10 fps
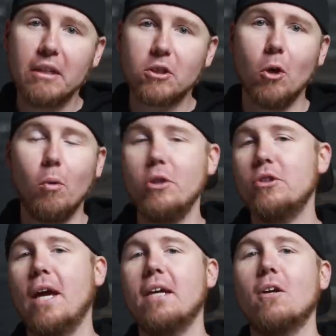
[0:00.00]
So when you're
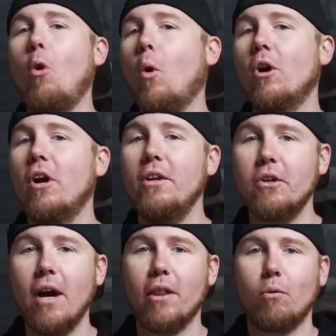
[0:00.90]
taking a corner and
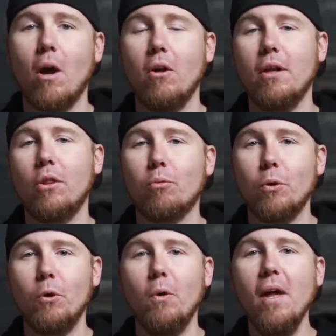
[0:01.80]
you're not throttling
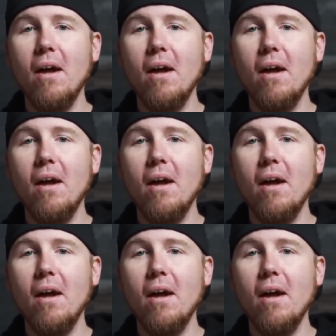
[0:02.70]
through,